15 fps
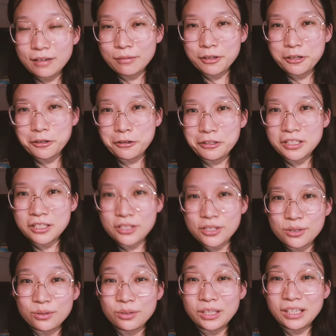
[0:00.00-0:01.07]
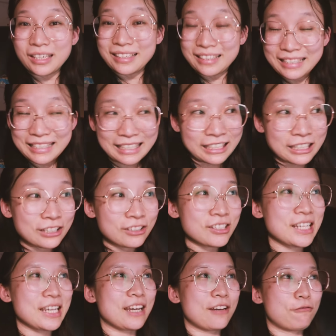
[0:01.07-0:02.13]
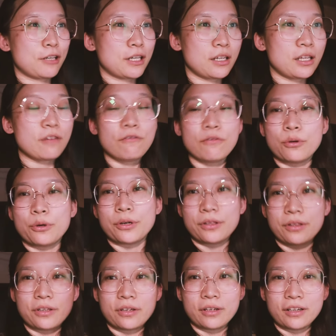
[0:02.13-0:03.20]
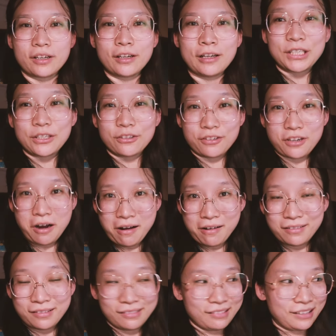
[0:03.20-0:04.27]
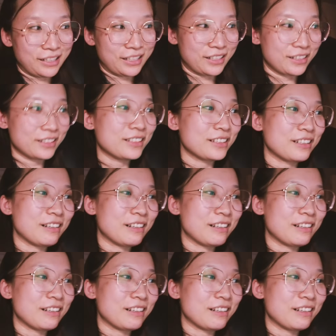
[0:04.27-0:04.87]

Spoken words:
I'm going to eat dinner, get ready for the video call later.